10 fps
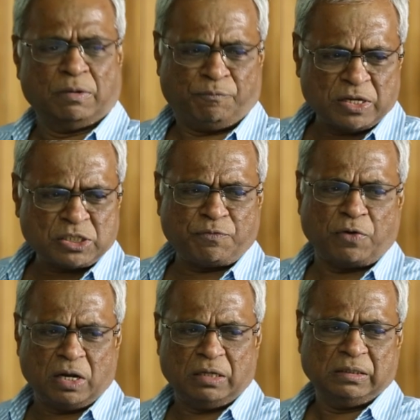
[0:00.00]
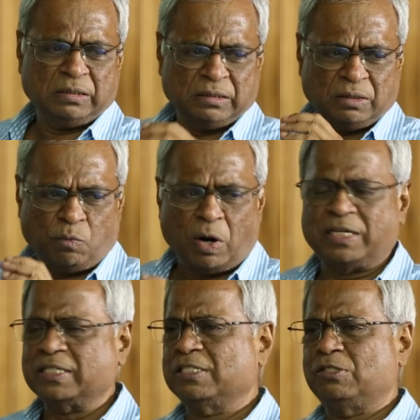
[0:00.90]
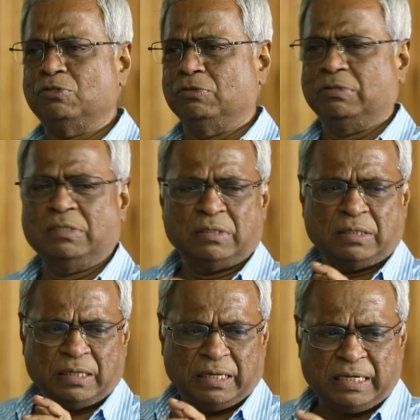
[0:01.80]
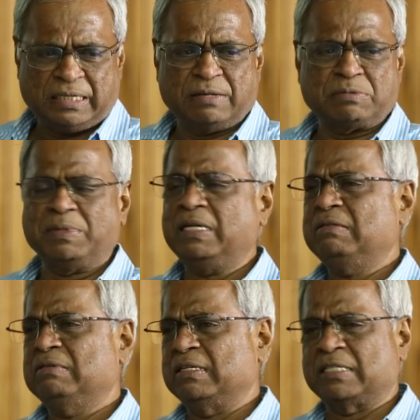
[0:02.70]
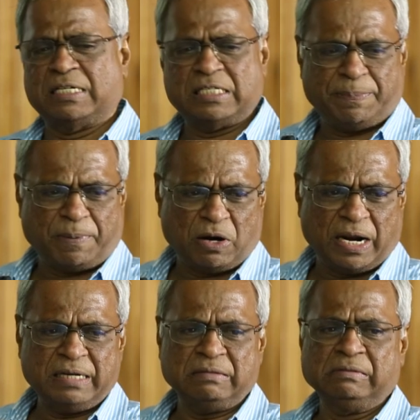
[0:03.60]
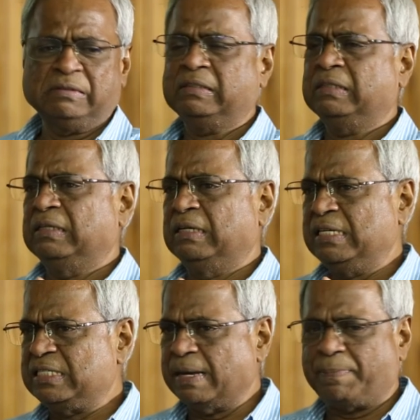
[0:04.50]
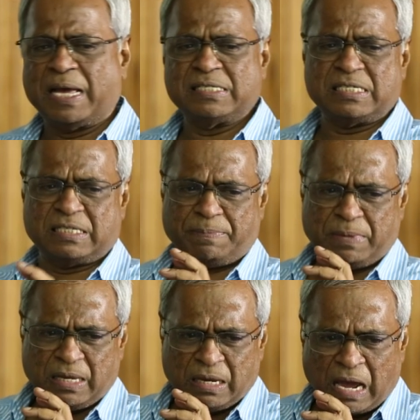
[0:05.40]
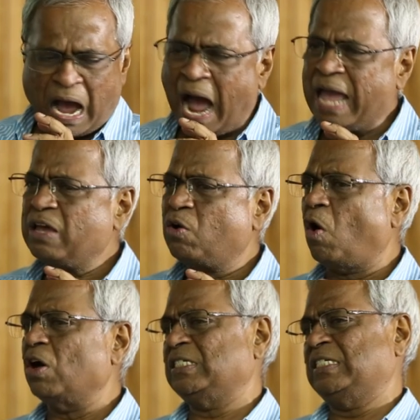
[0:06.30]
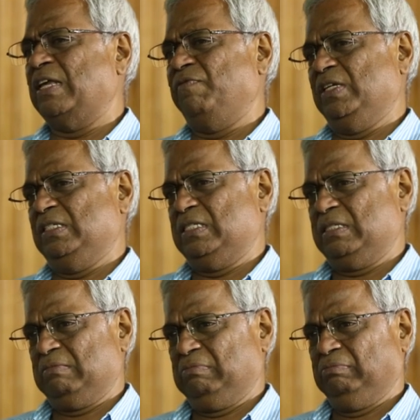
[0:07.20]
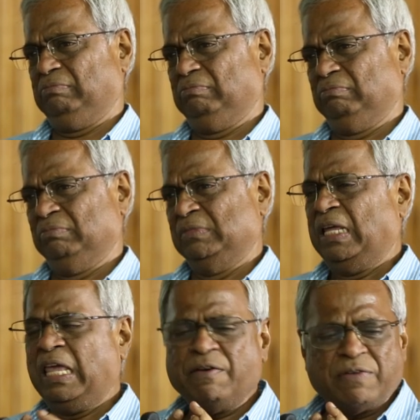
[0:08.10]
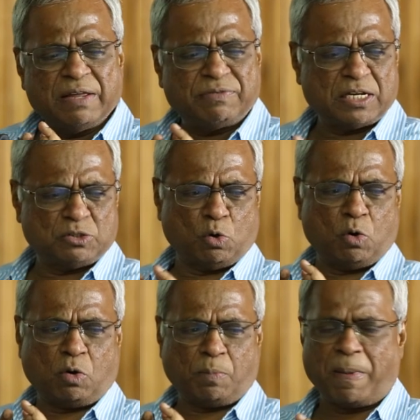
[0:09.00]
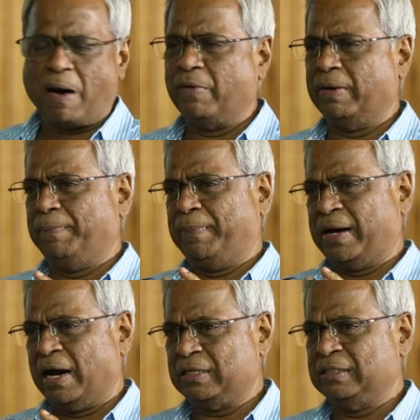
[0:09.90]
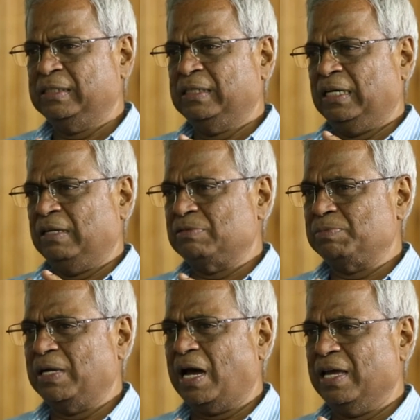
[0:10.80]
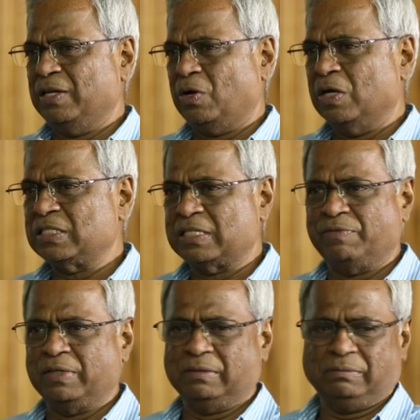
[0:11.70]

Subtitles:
First of all, what does it do? It gives me, it is a DC power line, DC appliances give me high cost savings. Even if there is no power cut, it gives me high cost saving,